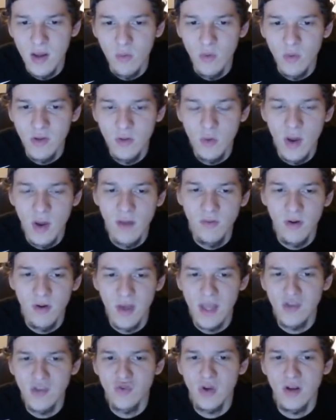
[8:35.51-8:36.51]
we do have
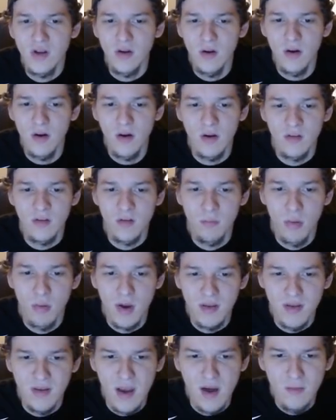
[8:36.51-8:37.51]
an injury to
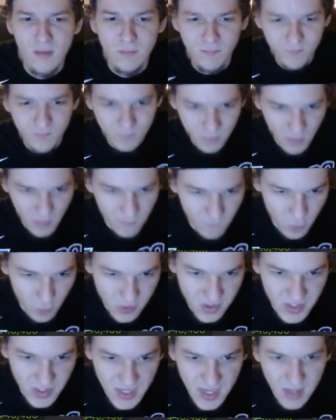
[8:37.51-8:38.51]
break down for
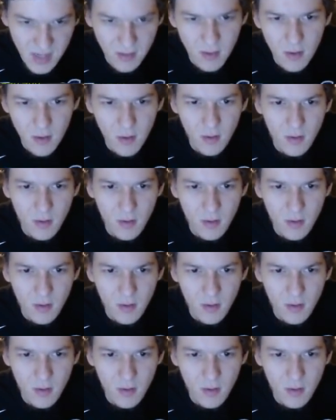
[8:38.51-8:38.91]
today.